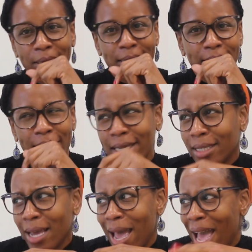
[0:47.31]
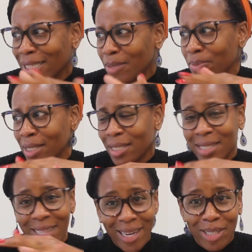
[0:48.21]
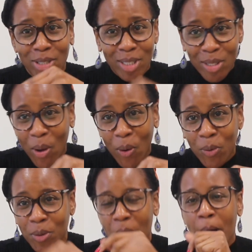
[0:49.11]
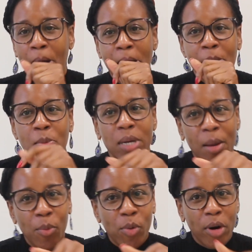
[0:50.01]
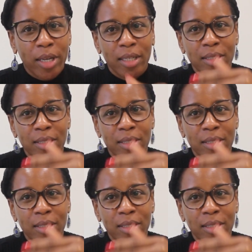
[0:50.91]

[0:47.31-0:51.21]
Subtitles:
It hasn't been set in stone, but I'm working.